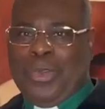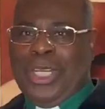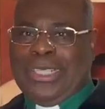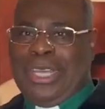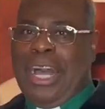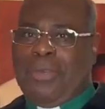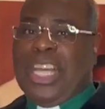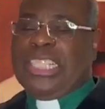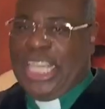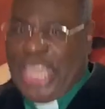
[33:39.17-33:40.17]
good God
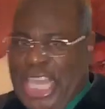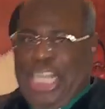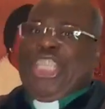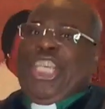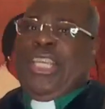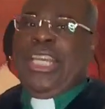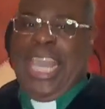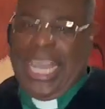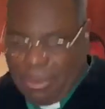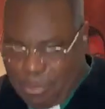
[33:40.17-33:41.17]
Almighty, the energy
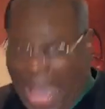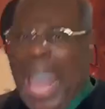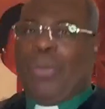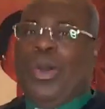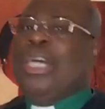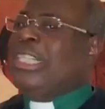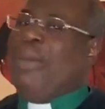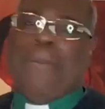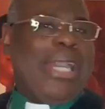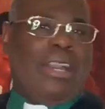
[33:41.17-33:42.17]
and the power
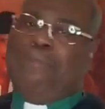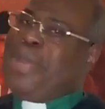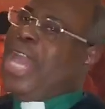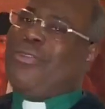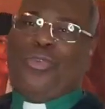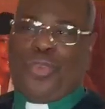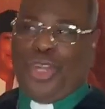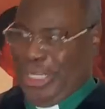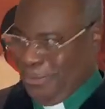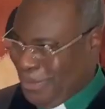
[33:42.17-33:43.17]
to make a battery
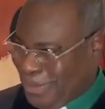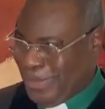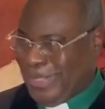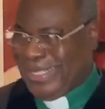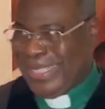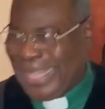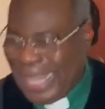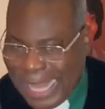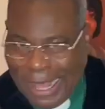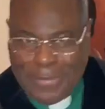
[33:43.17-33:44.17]
run.
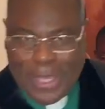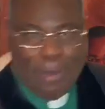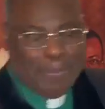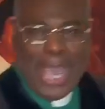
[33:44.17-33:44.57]
A